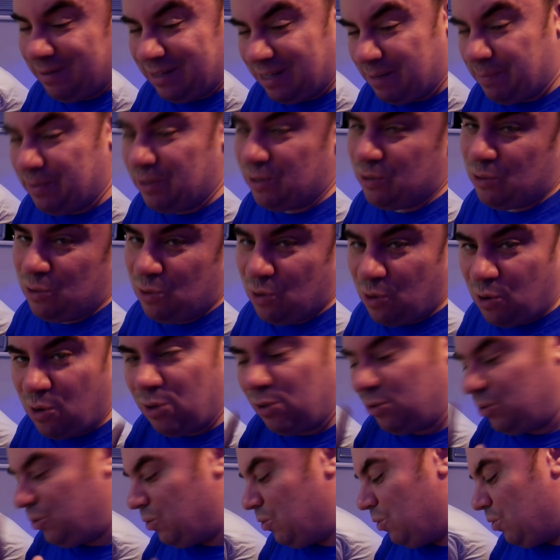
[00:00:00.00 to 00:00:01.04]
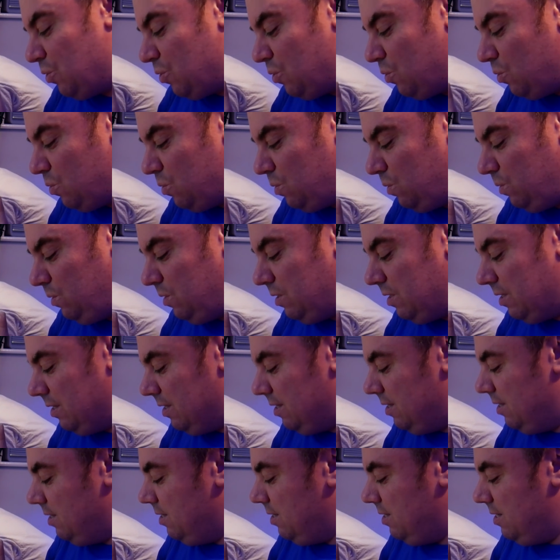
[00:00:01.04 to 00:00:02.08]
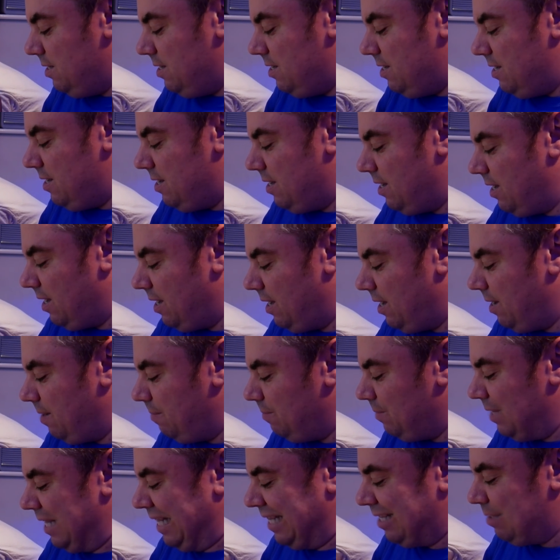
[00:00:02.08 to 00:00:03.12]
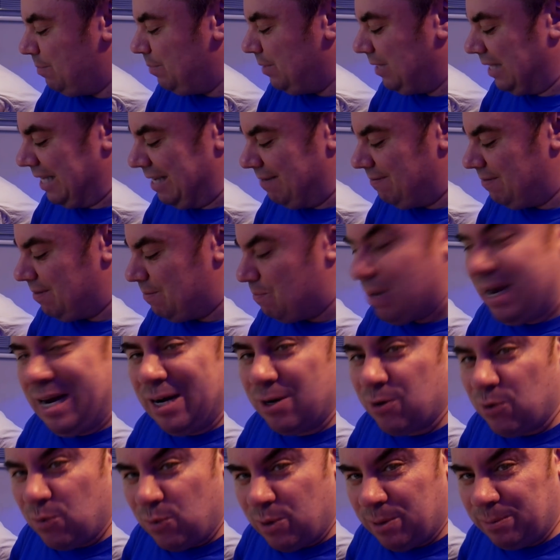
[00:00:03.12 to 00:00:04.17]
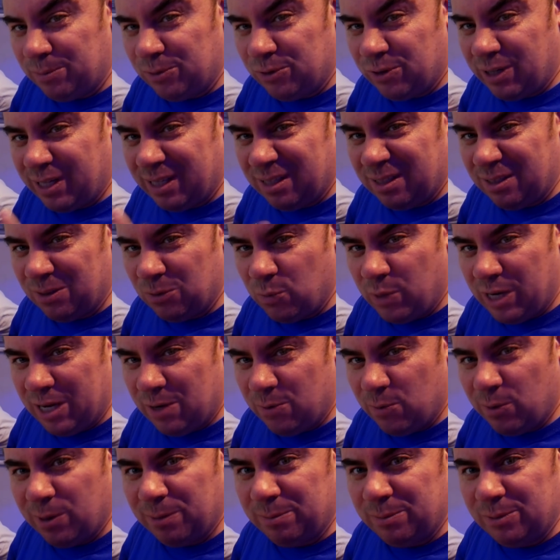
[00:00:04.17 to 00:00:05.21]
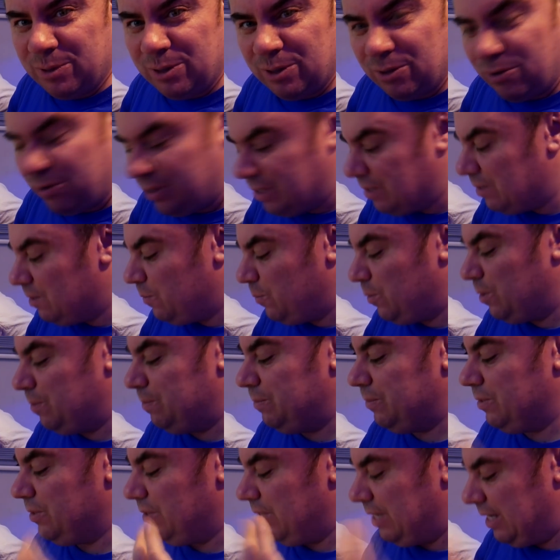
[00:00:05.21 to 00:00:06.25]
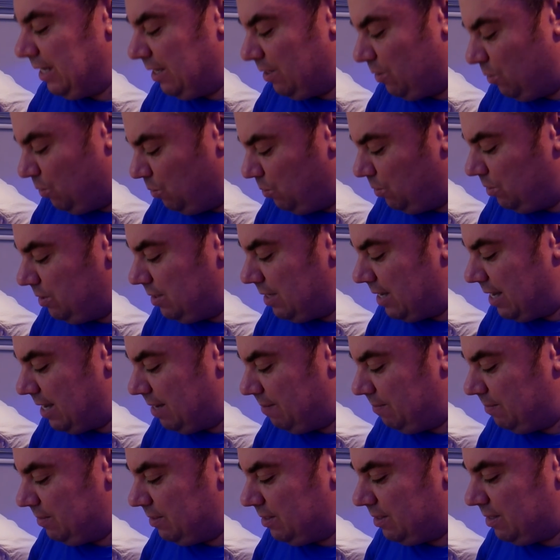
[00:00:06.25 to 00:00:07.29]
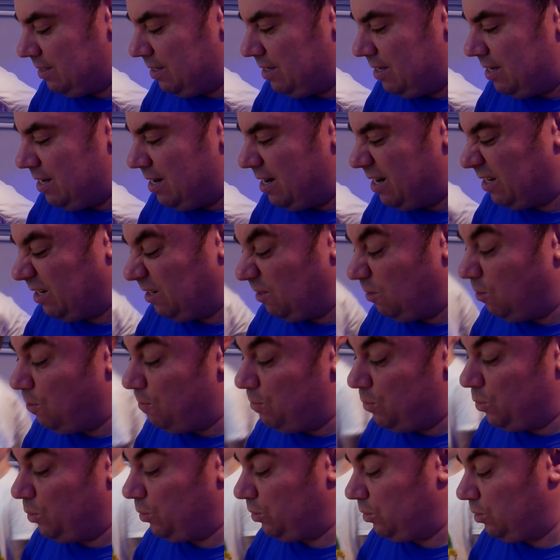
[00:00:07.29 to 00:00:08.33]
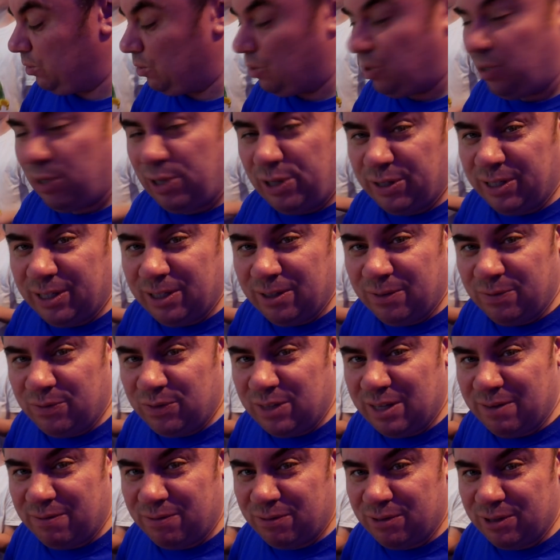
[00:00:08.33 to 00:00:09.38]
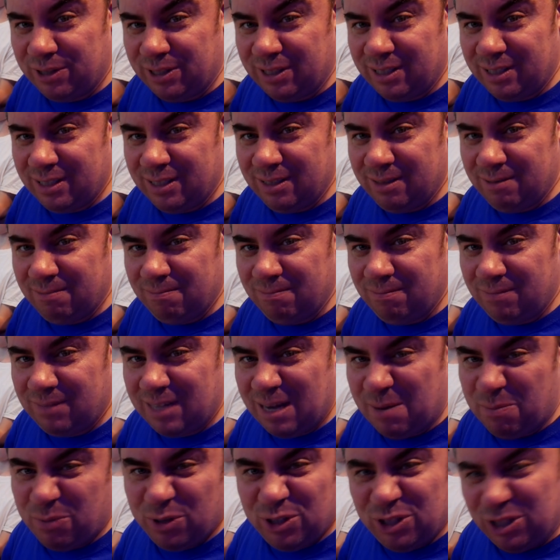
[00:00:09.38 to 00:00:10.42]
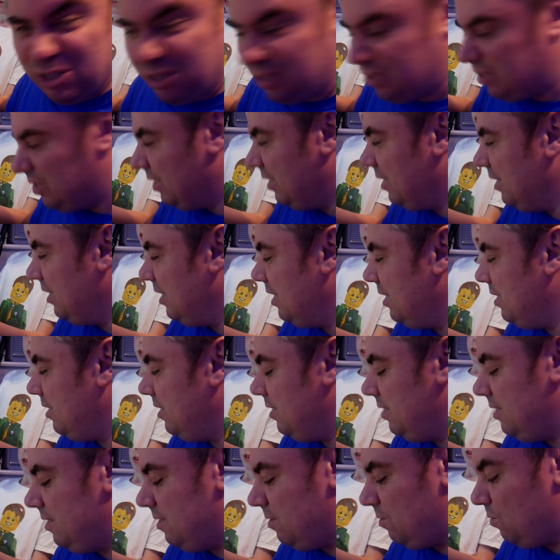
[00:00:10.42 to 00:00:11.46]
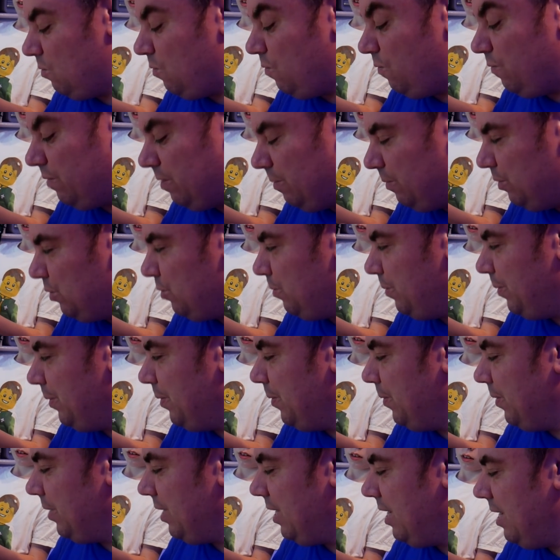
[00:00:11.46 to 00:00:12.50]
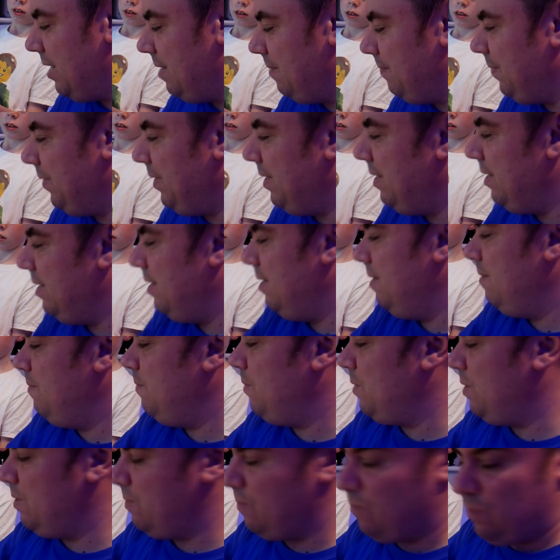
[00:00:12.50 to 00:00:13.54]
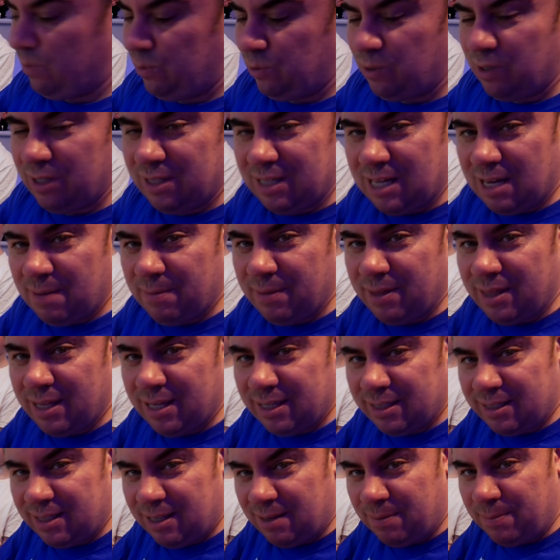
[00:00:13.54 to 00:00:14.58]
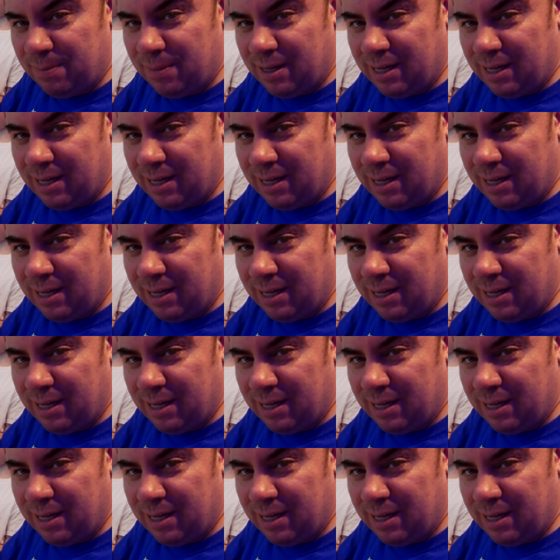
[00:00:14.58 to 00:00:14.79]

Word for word: it can be too hot or too cold, uh, I'm led to believe that microworms rather than white worms or grindal worms or any of those types are a lot more tolerant of different temperatures and conditions, so hopefully we should be okay. But we'll do the same in this tub